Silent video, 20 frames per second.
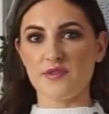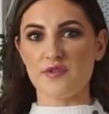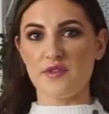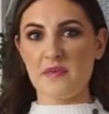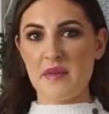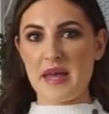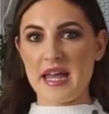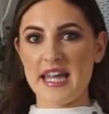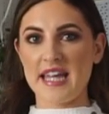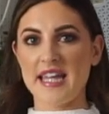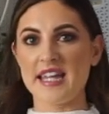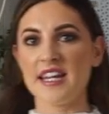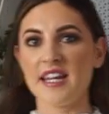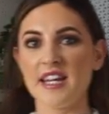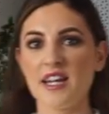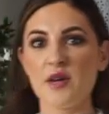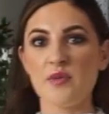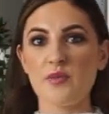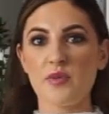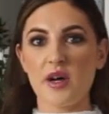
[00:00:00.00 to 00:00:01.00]
for me,
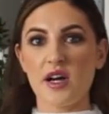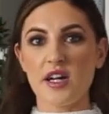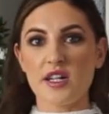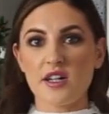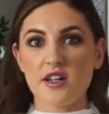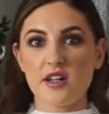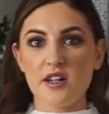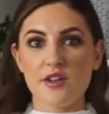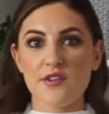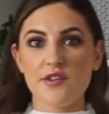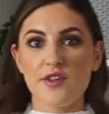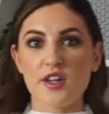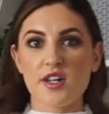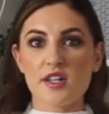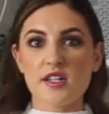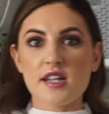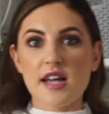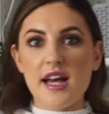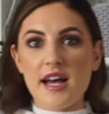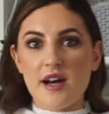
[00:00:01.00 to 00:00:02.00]
but I don't know if you
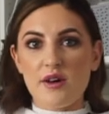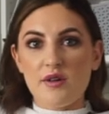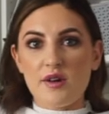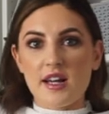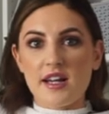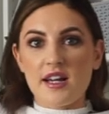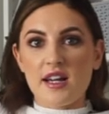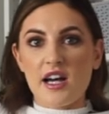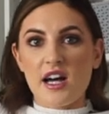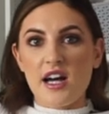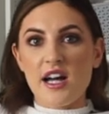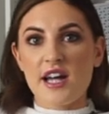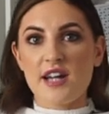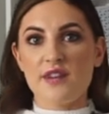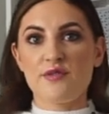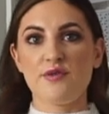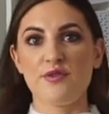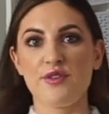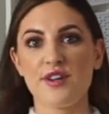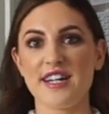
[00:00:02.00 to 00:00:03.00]
can tell, like, I
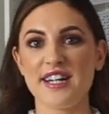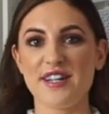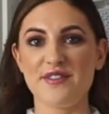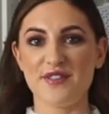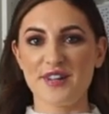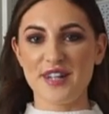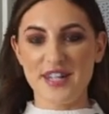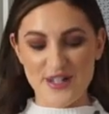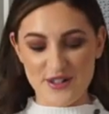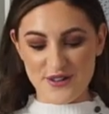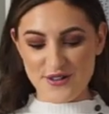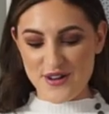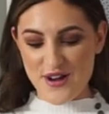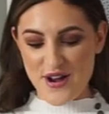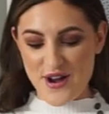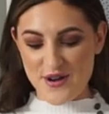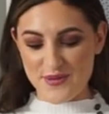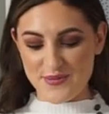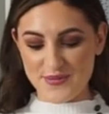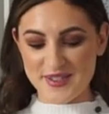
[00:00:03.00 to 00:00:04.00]
have really, really long
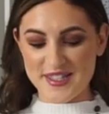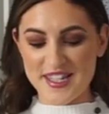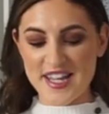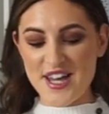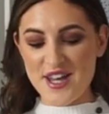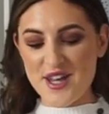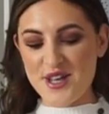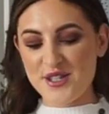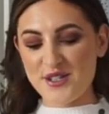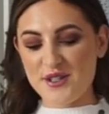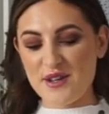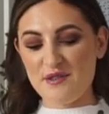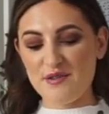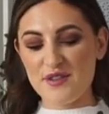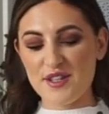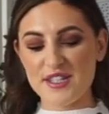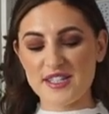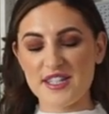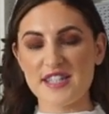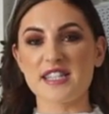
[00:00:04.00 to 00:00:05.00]
arms, so
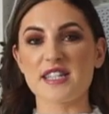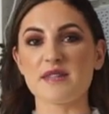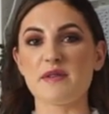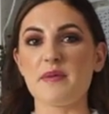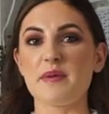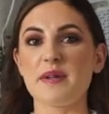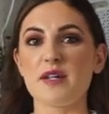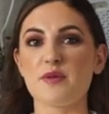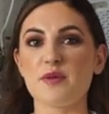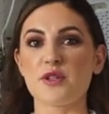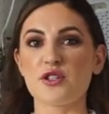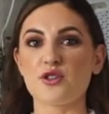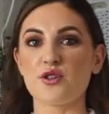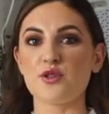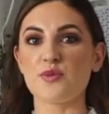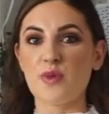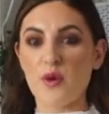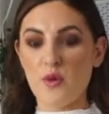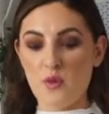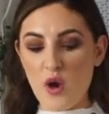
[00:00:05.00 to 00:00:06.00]
everything does come up a little bit
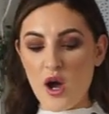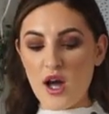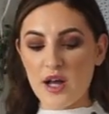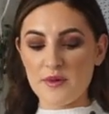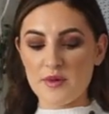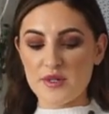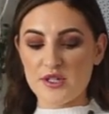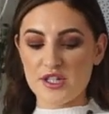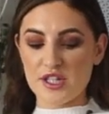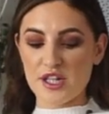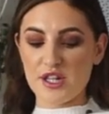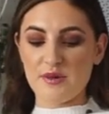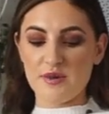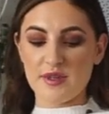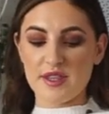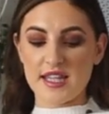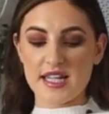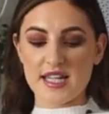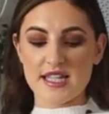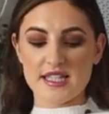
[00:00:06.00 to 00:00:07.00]
short. But what I would do
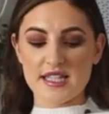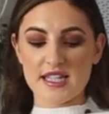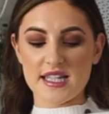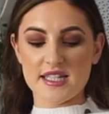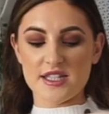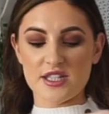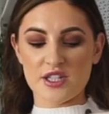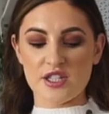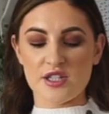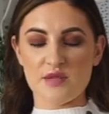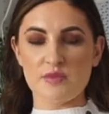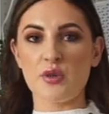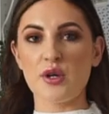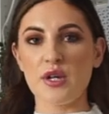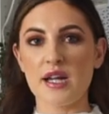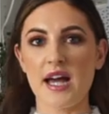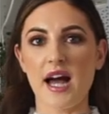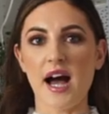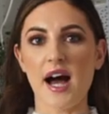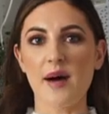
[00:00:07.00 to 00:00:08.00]
with this is just pull
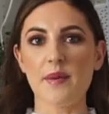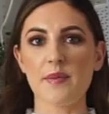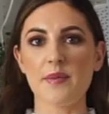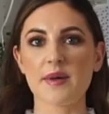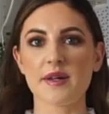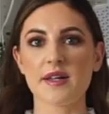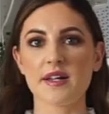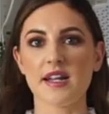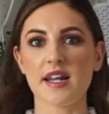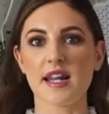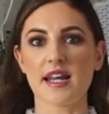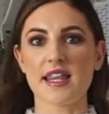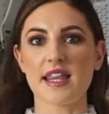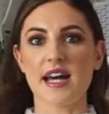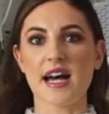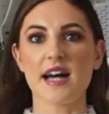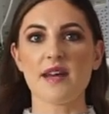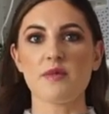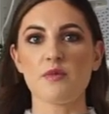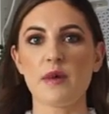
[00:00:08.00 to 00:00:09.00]
it up like
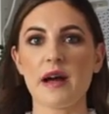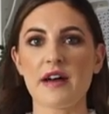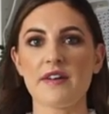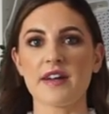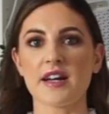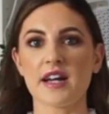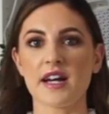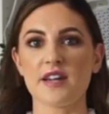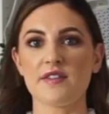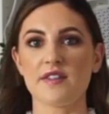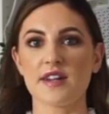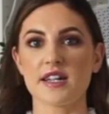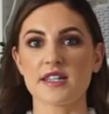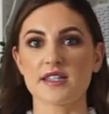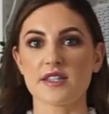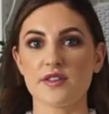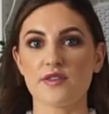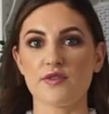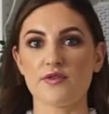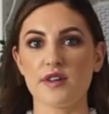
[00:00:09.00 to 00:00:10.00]
that and wear it kind of like as
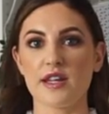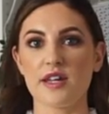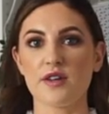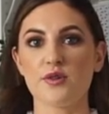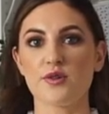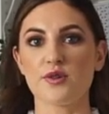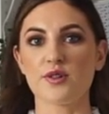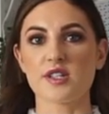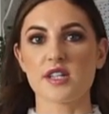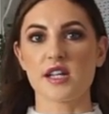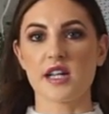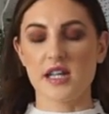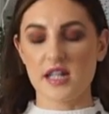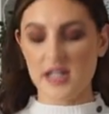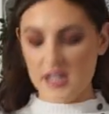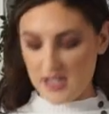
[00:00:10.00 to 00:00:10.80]
a three-quarter